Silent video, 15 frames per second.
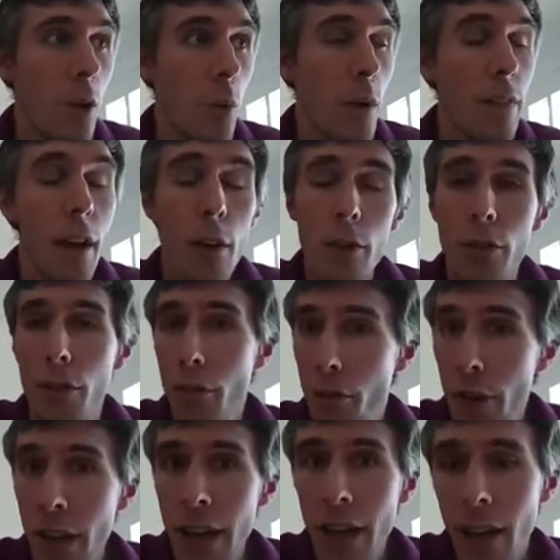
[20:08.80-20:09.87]
With those
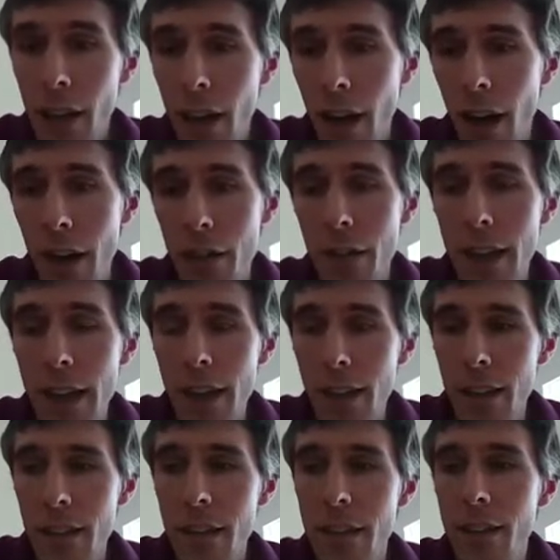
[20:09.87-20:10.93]
three, I
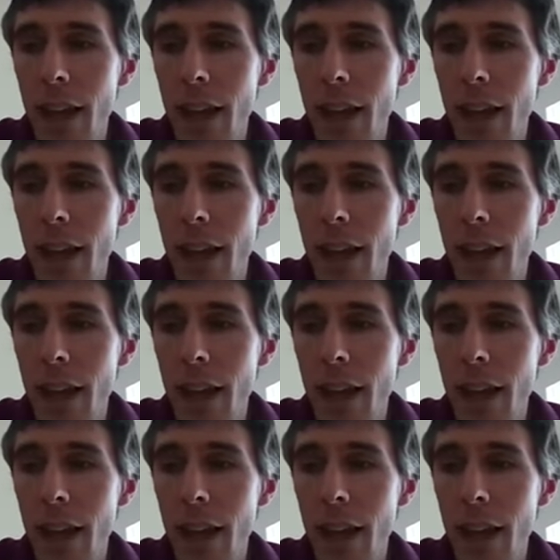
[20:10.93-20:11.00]
think